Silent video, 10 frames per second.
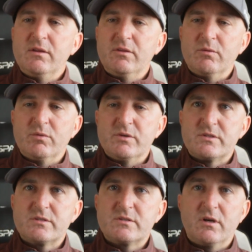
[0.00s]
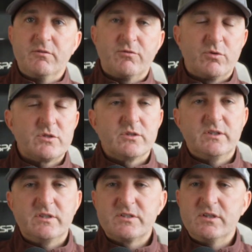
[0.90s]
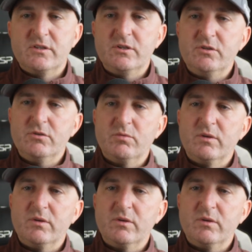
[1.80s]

that was unfortunately discontinued